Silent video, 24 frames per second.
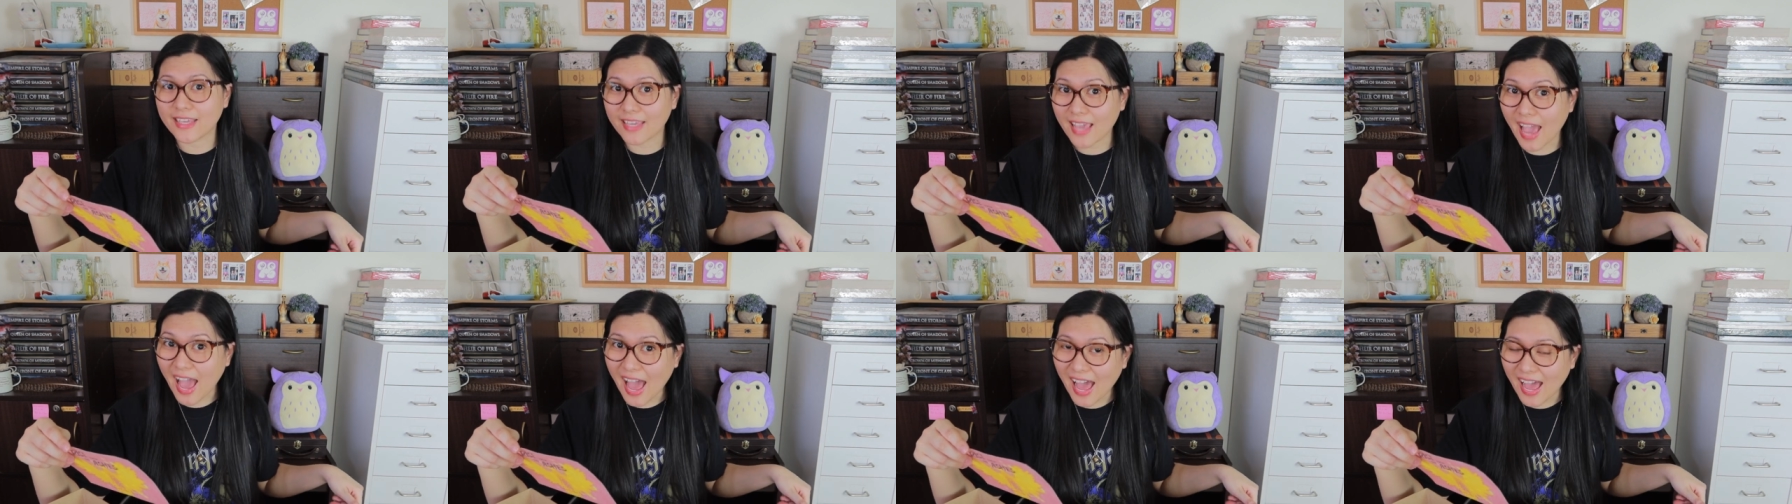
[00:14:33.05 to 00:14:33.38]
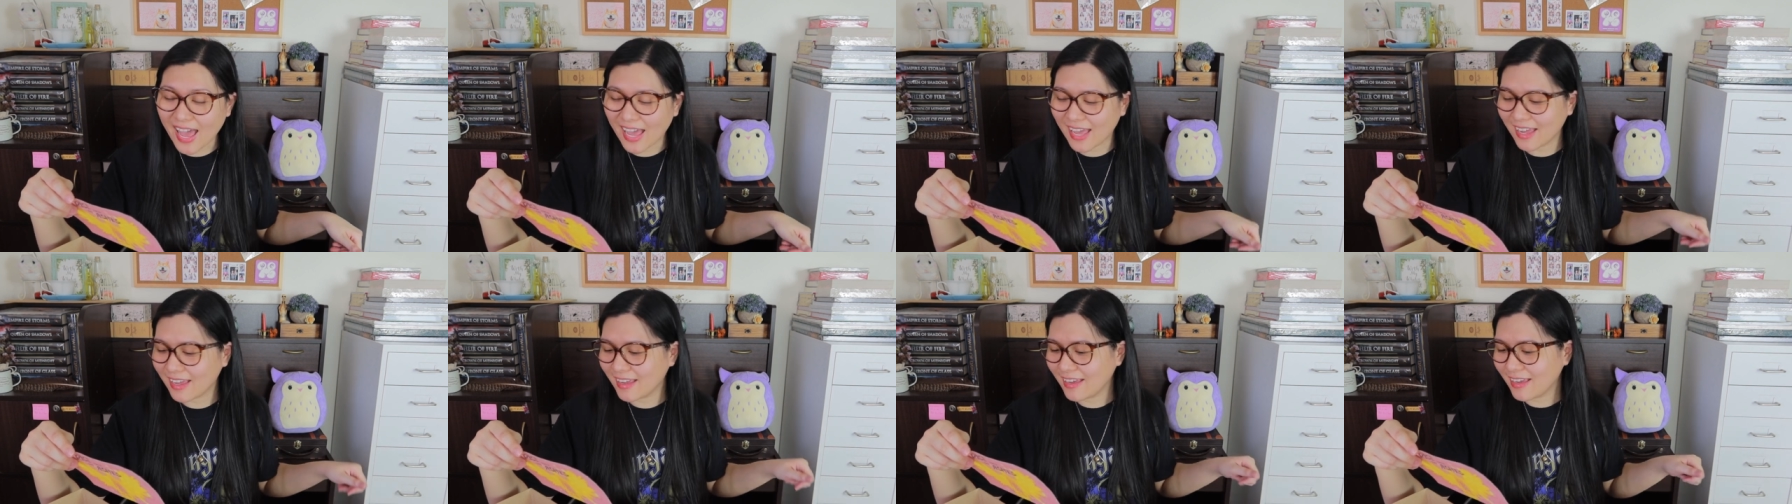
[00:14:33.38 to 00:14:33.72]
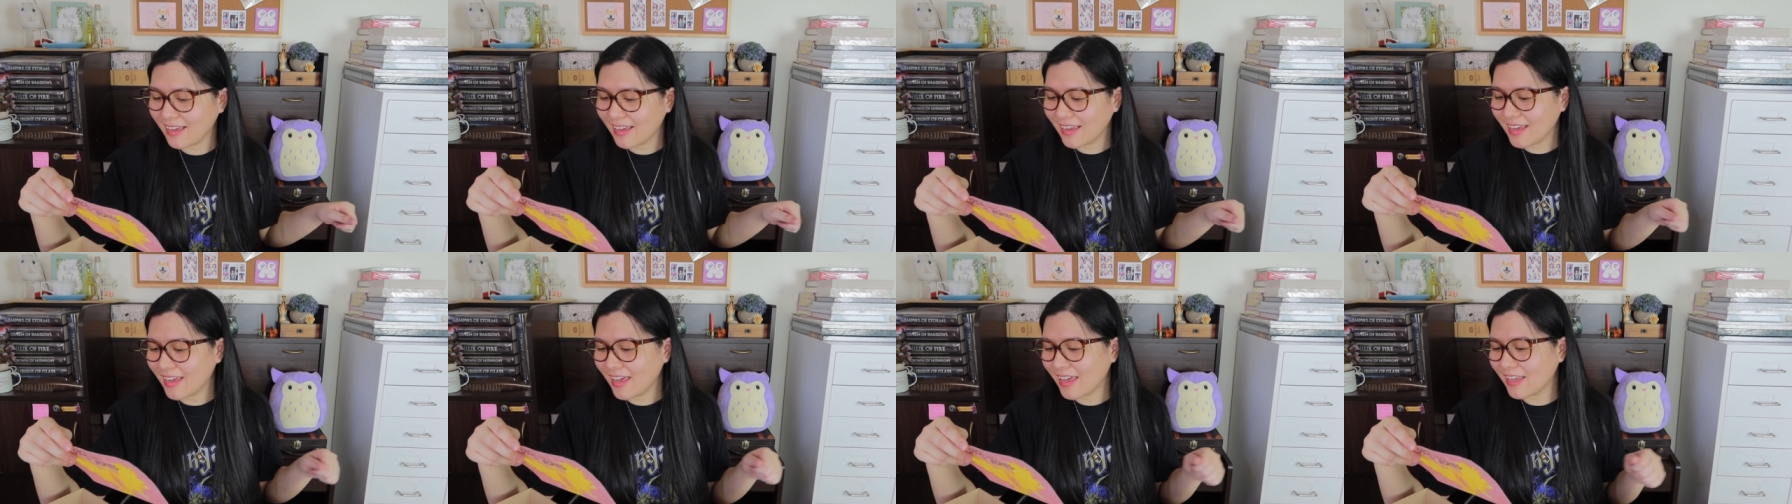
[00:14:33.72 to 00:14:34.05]
Yeah,
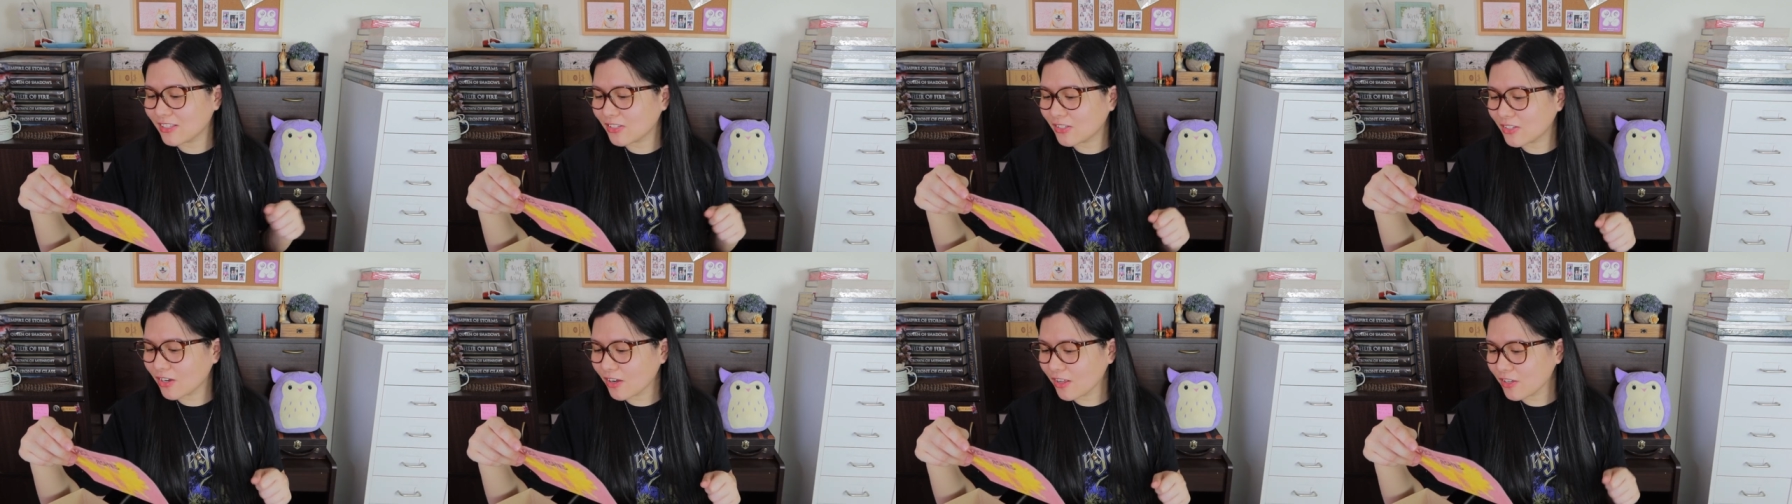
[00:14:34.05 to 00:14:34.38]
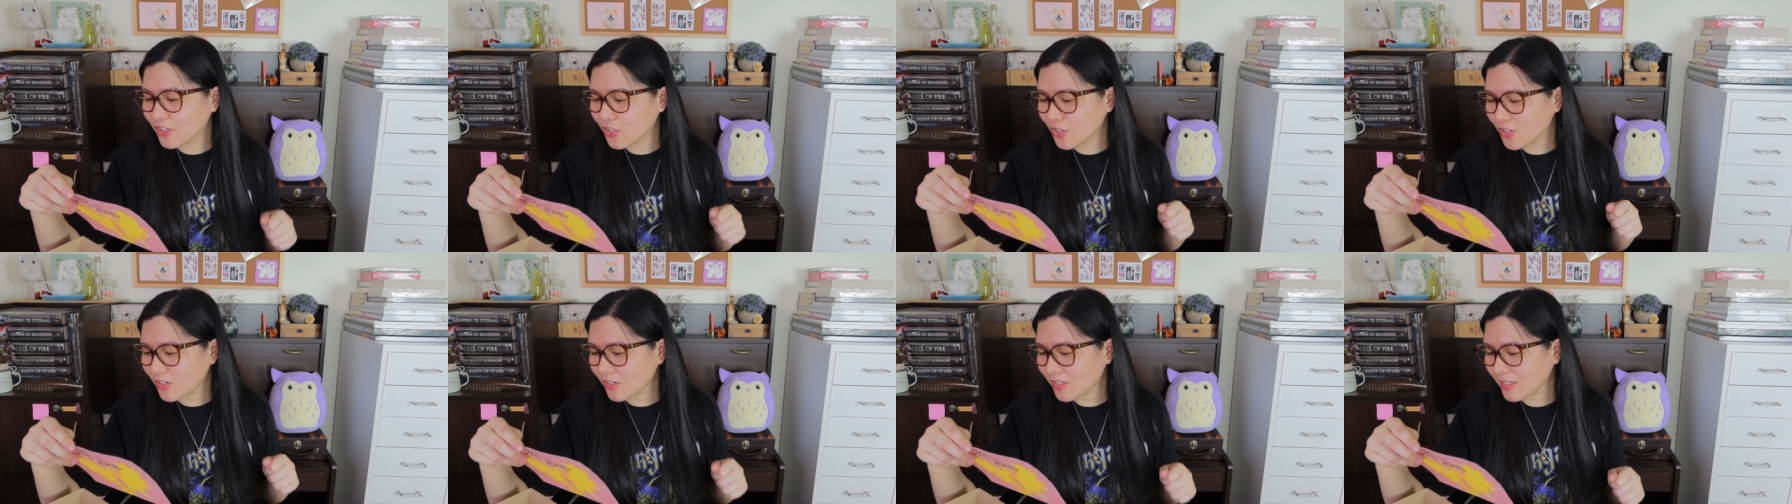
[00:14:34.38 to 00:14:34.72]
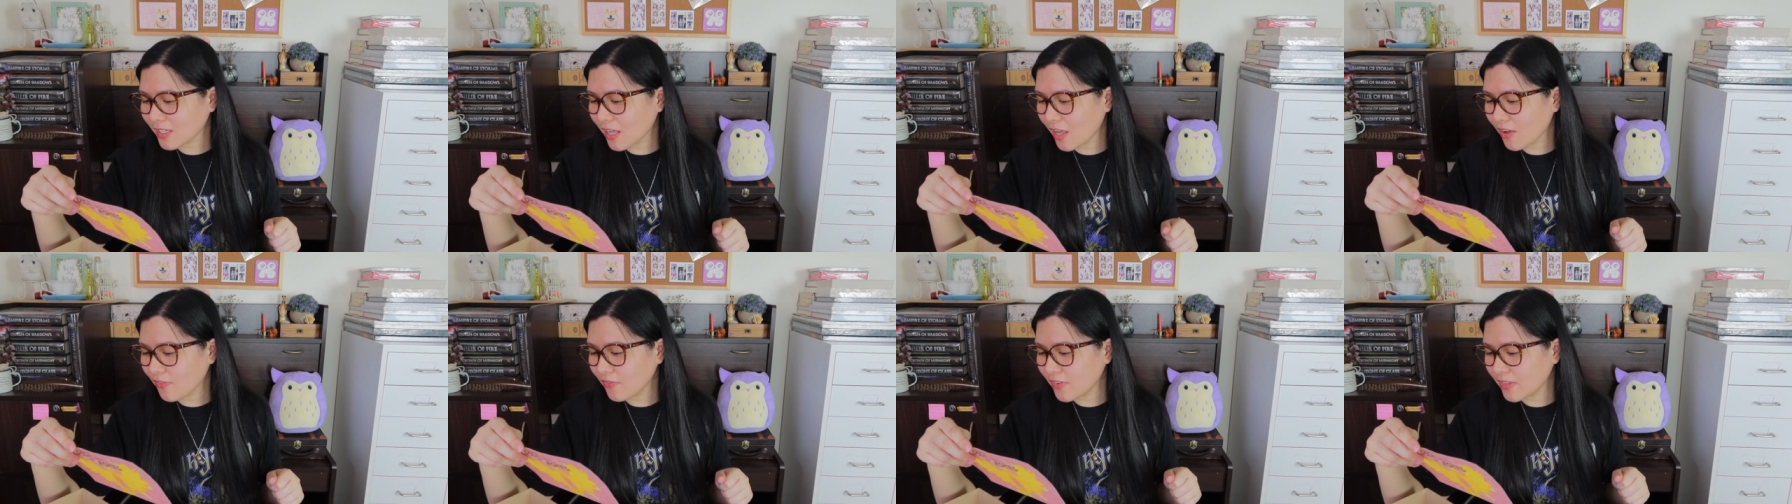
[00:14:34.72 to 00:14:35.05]
Indulge
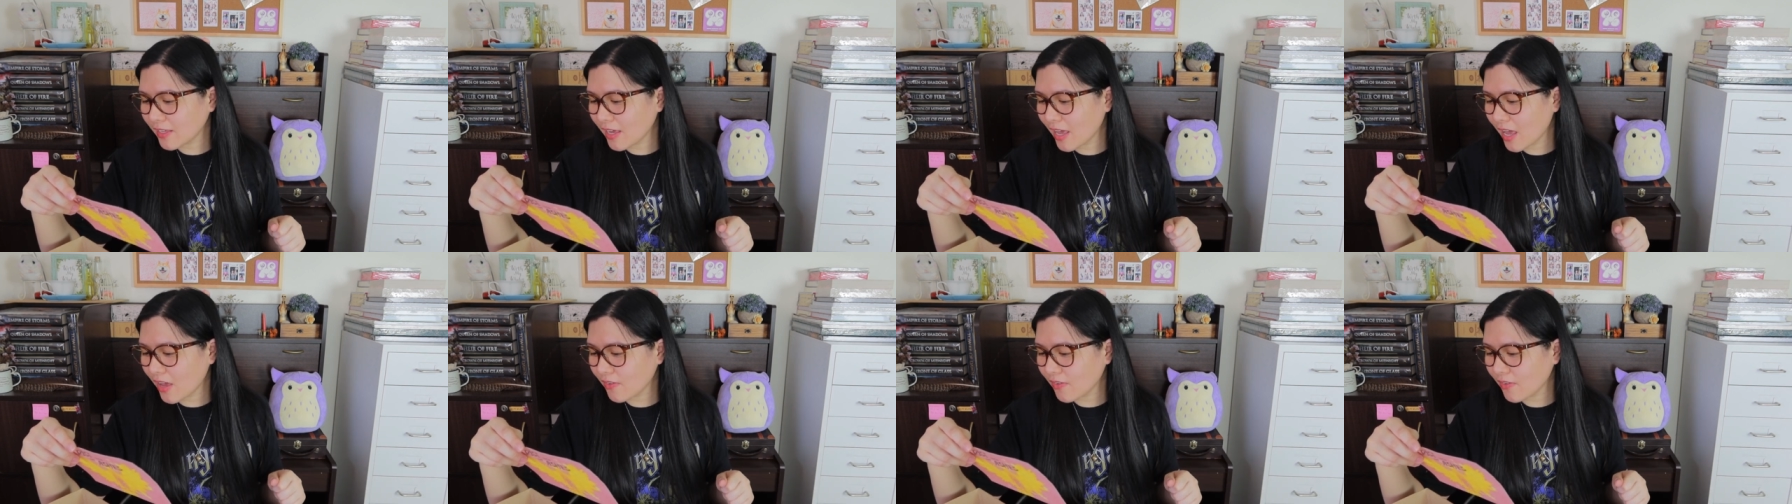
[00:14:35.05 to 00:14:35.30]
yourself in the